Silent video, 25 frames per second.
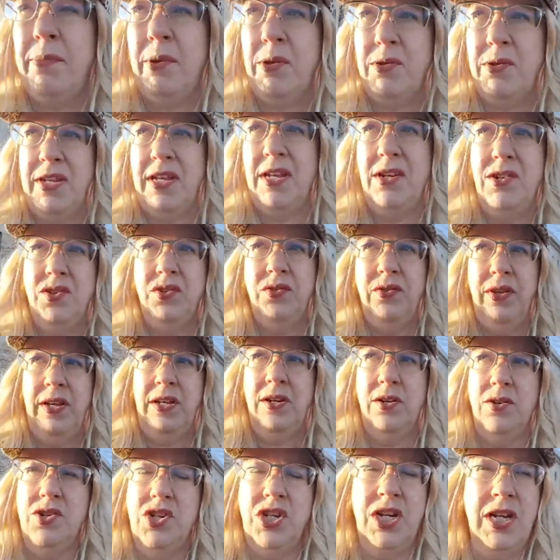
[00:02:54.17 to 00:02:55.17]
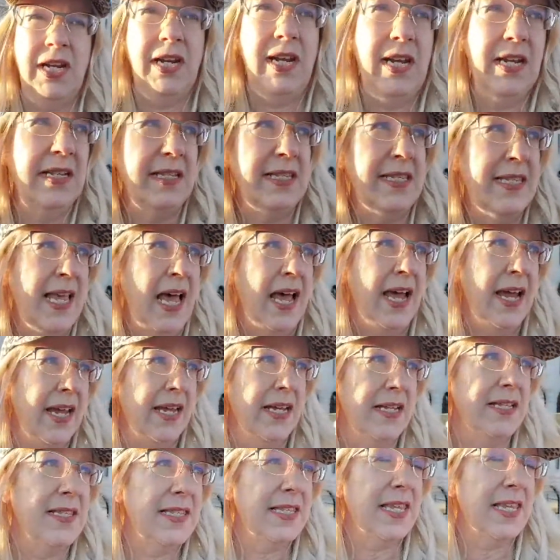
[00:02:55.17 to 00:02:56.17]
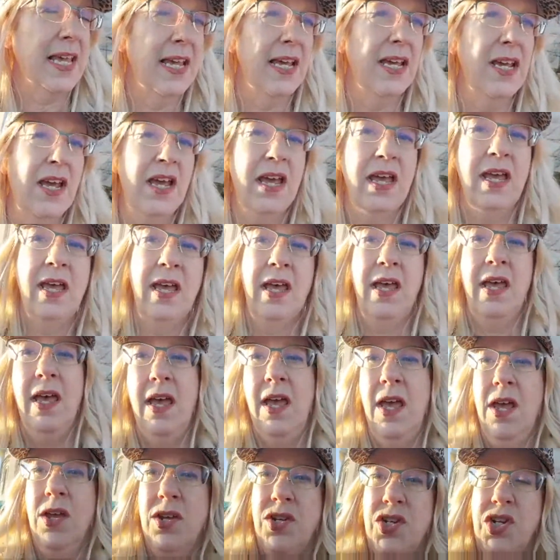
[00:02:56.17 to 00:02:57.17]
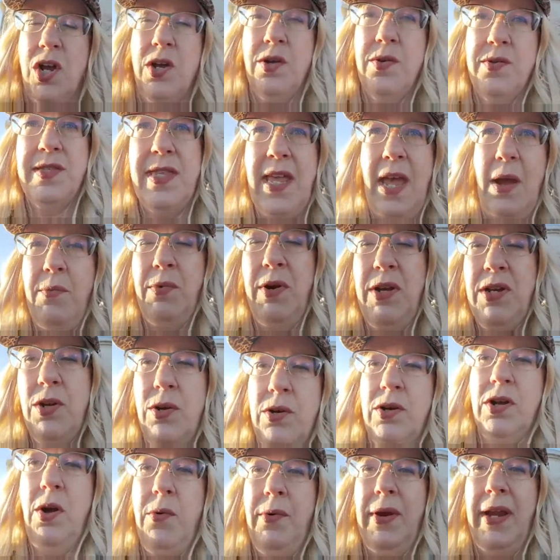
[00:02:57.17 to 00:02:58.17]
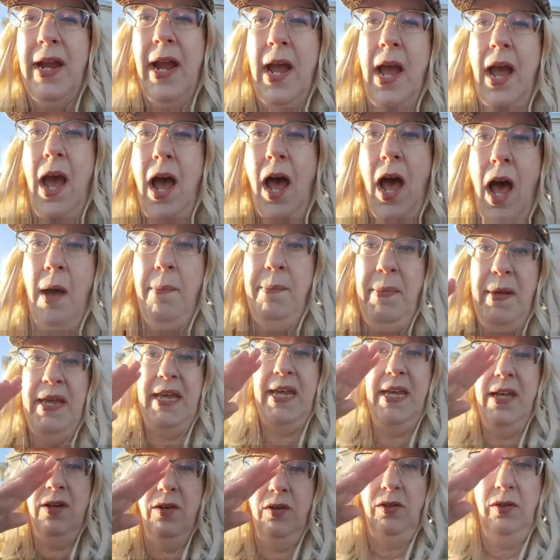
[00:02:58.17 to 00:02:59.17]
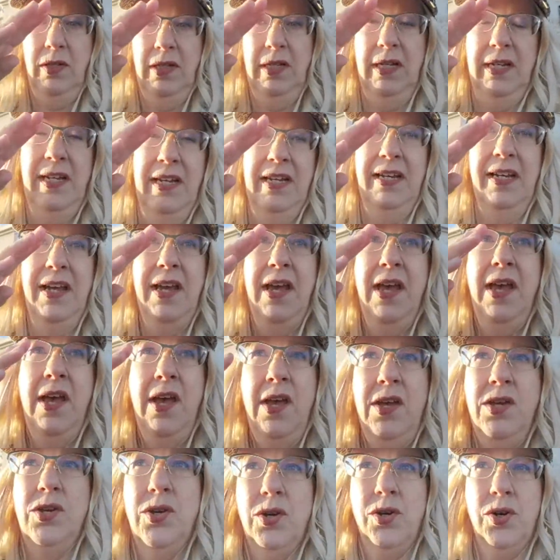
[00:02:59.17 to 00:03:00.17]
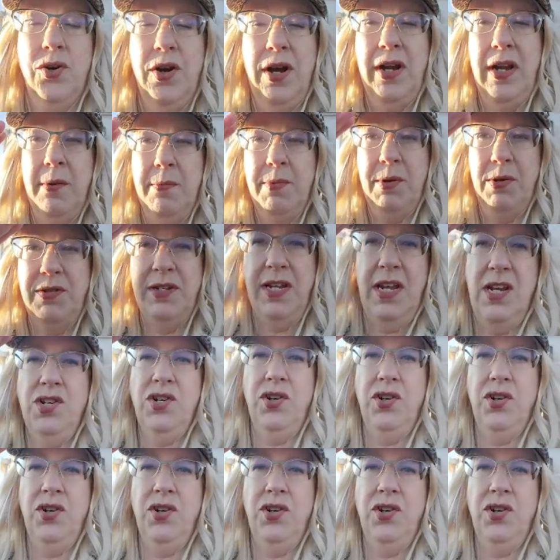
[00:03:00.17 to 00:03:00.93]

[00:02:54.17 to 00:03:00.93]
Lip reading: potential energy in science shows that when you're going up a hill, you're creating potential